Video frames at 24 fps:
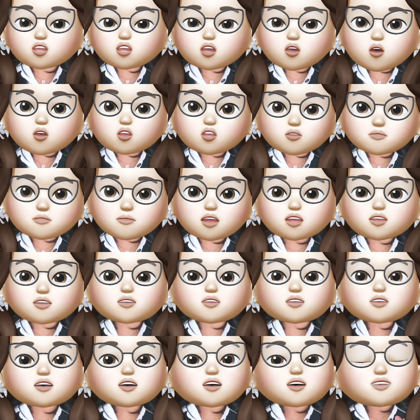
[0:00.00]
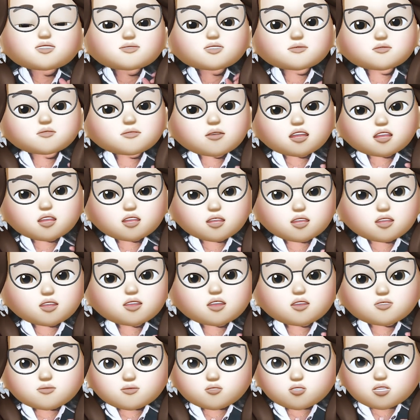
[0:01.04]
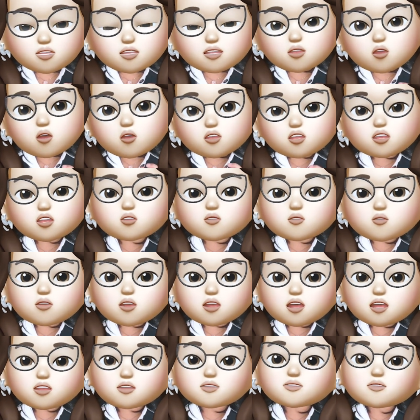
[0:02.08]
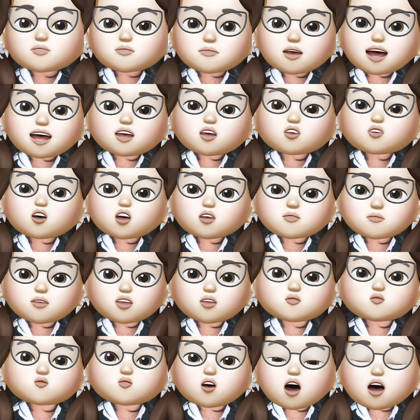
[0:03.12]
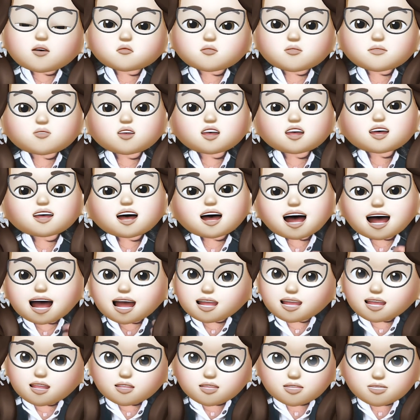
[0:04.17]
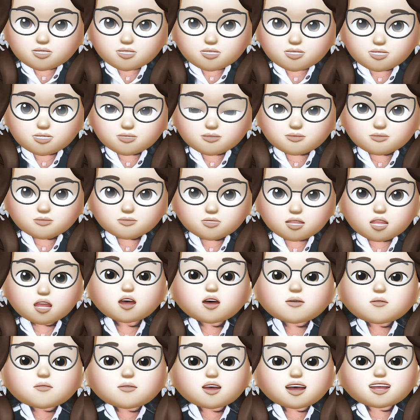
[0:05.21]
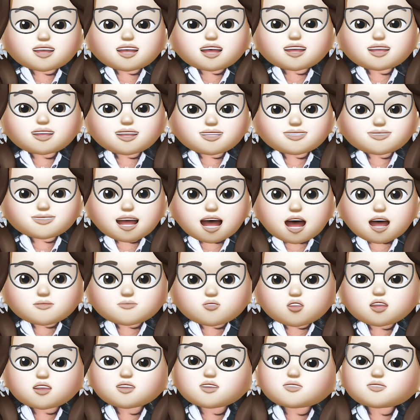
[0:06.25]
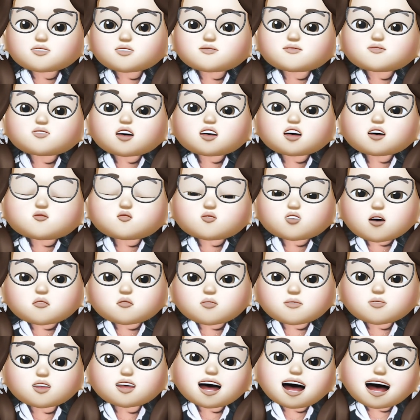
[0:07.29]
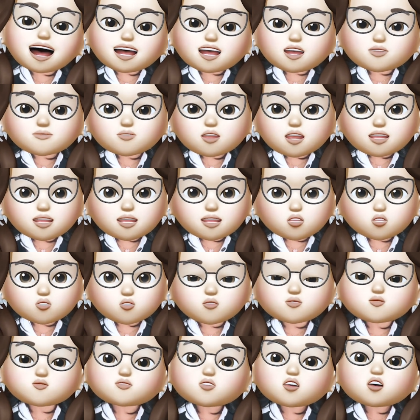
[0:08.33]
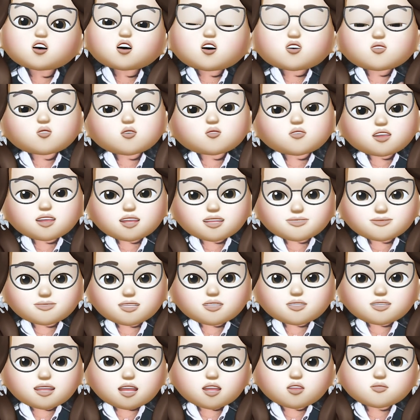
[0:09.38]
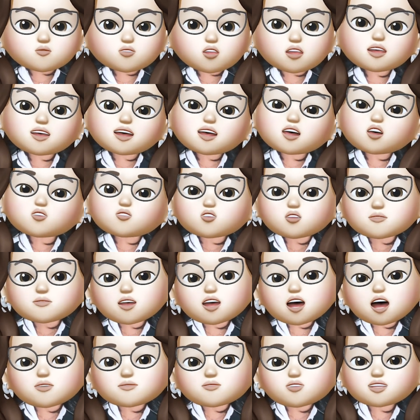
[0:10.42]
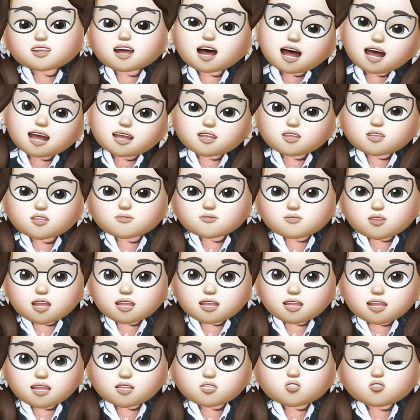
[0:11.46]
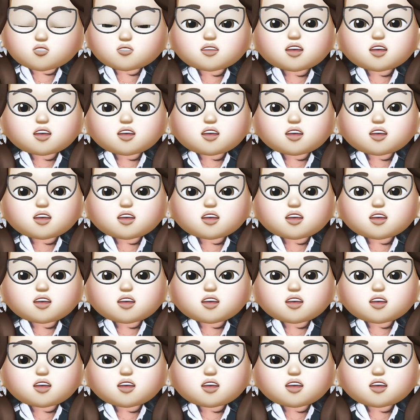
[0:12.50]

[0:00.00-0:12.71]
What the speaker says: document, the particular word or a token might not be a probable high occurrence, but it is having the very probable high weightage of, though it is a rare word, it could be having the higher weightage